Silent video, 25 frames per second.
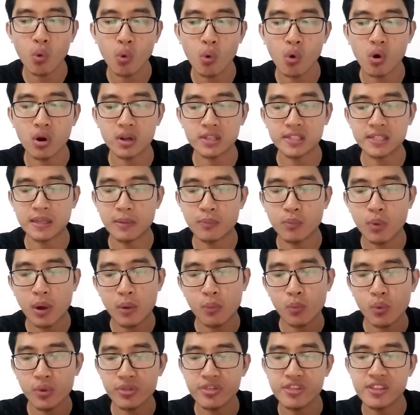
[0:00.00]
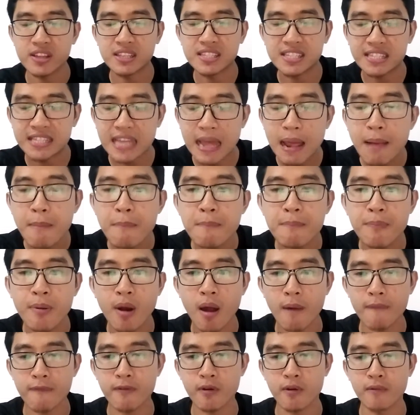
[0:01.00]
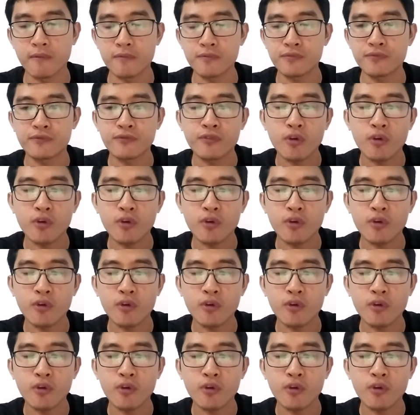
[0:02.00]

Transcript: or someone with the same problem